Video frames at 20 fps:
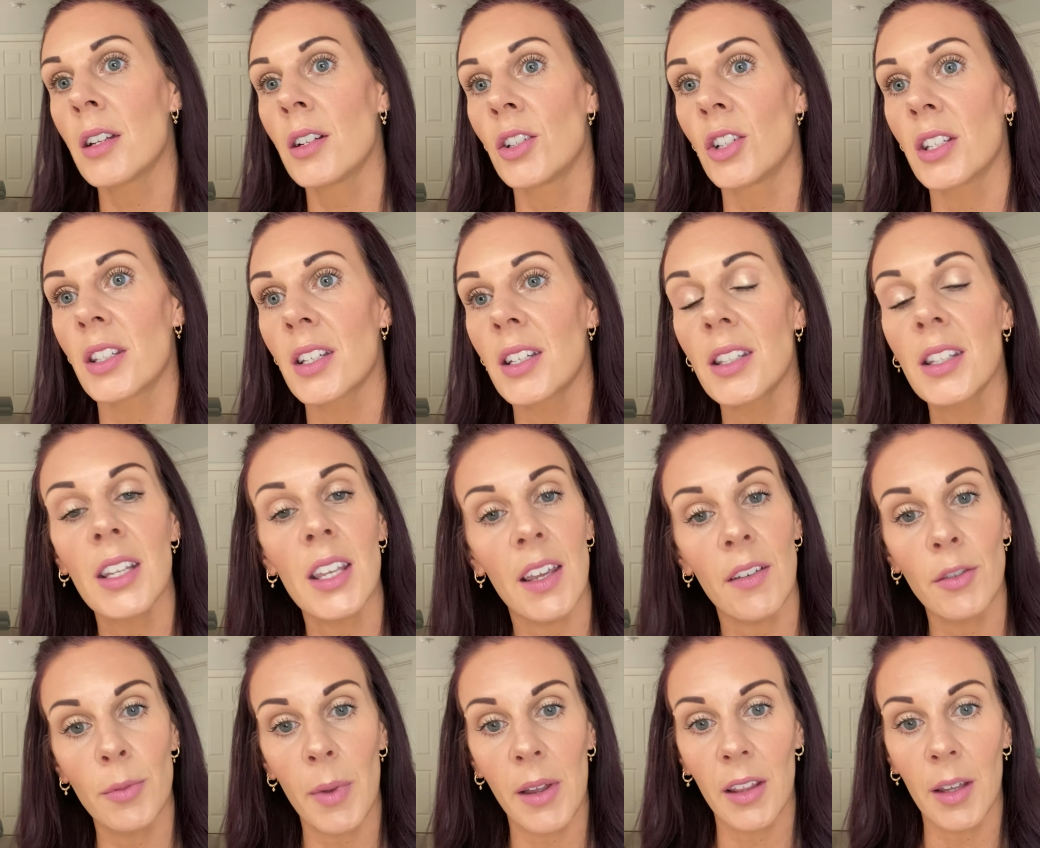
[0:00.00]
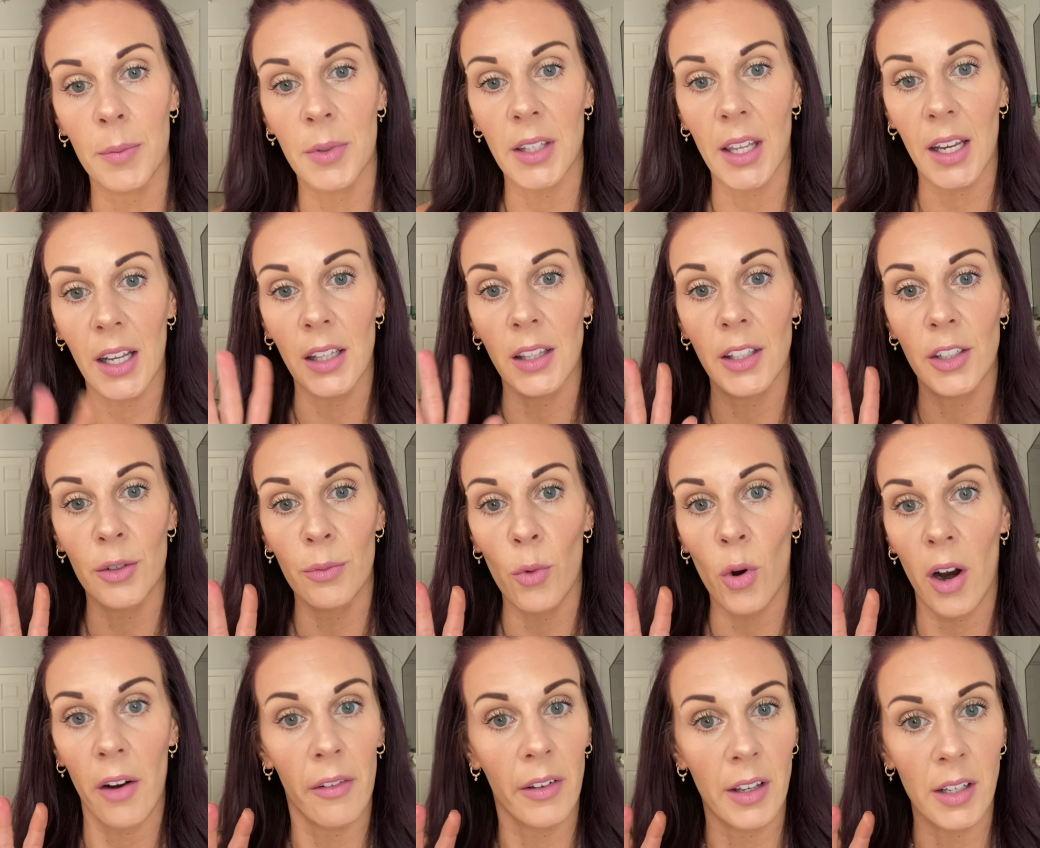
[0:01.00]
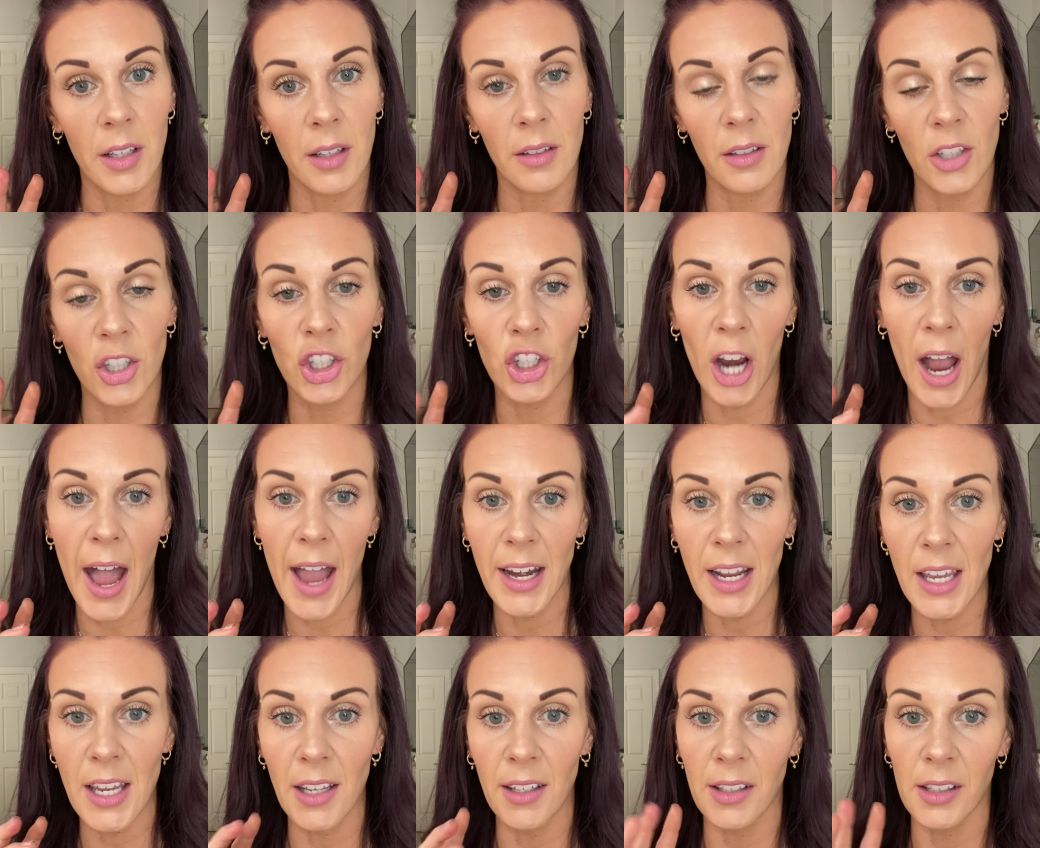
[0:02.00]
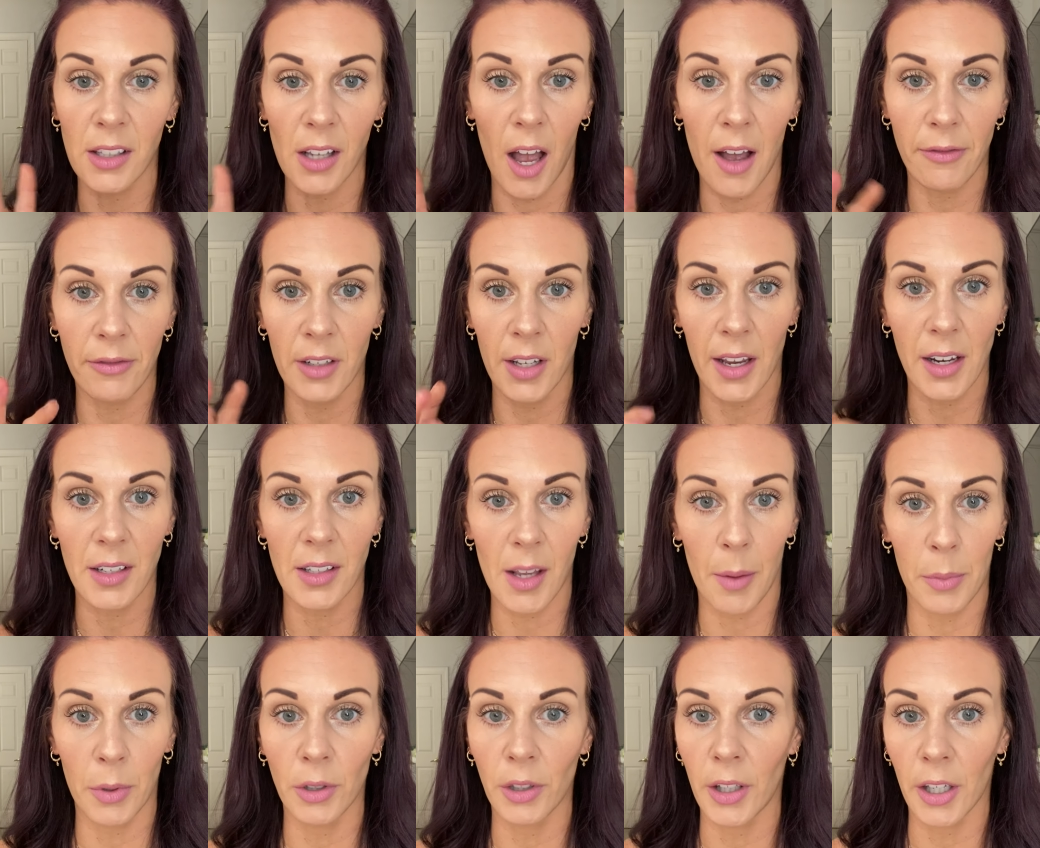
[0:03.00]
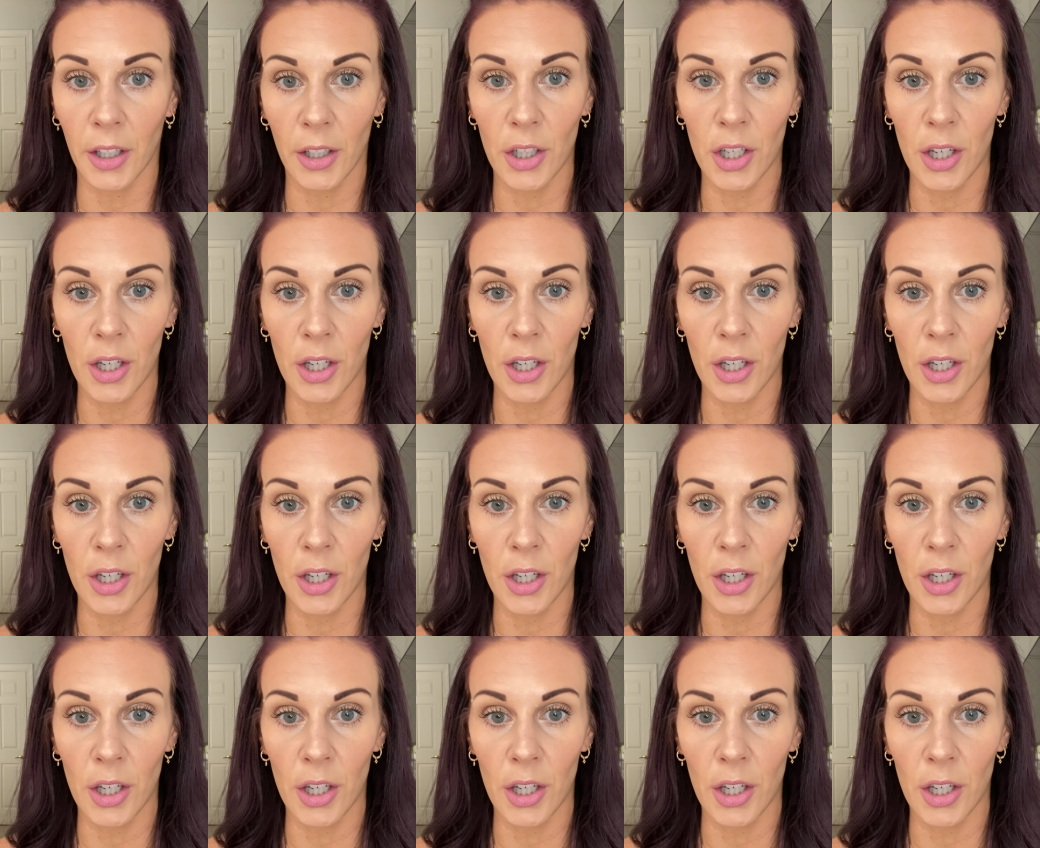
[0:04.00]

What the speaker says: just because it gives my lips like a little more of a shiny, soft, like supple look